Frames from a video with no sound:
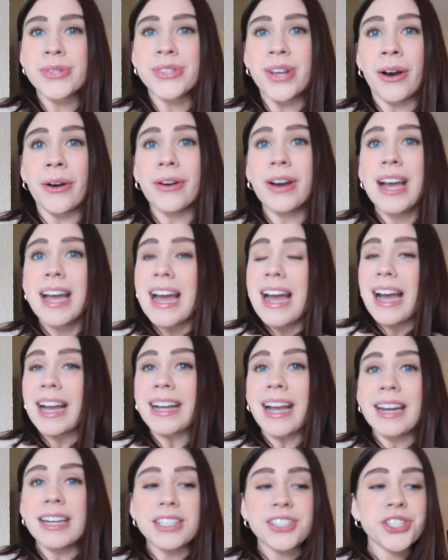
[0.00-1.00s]
So
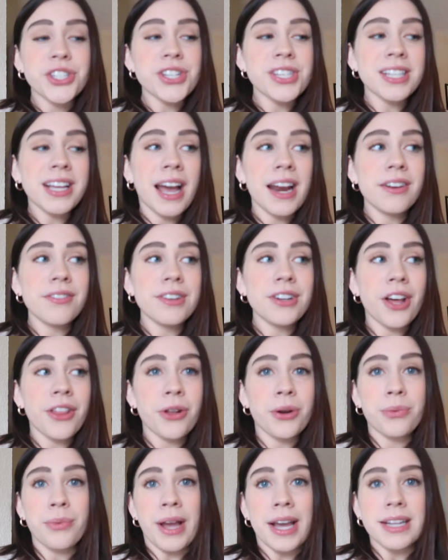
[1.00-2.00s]
again, it's just kind of
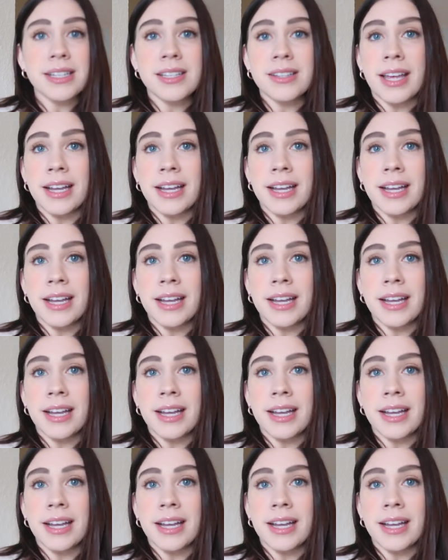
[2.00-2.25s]
another way to